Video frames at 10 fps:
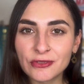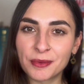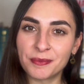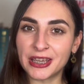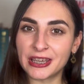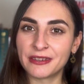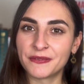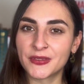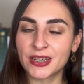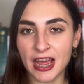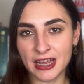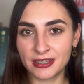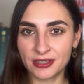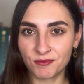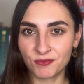from me,
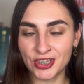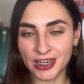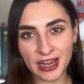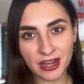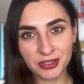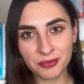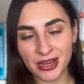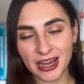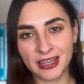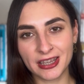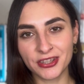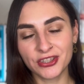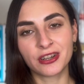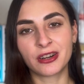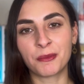guys, check out my
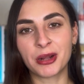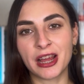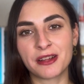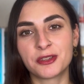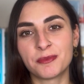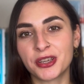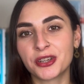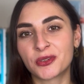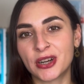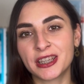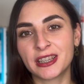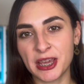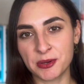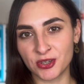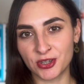Instagram account Speak Ukrainian
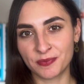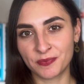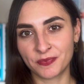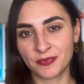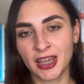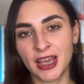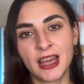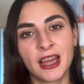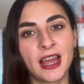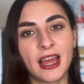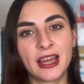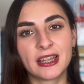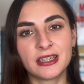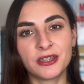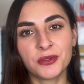Language.
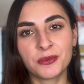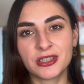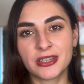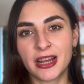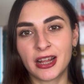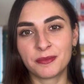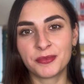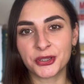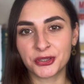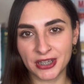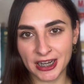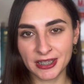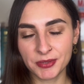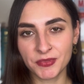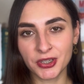And if you want to help
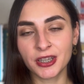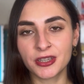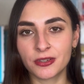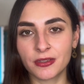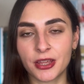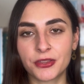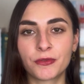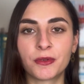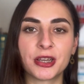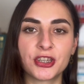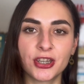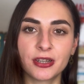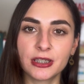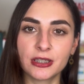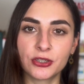Ukraine, you can do that through my
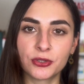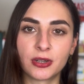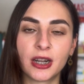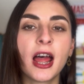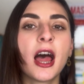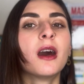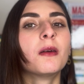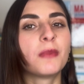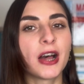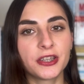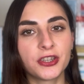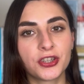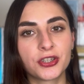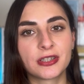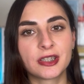charity store, buy a
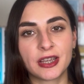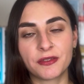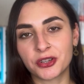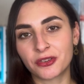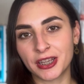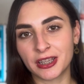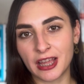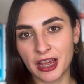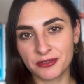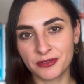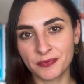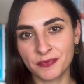t-shirt, Save Ukrainian Life.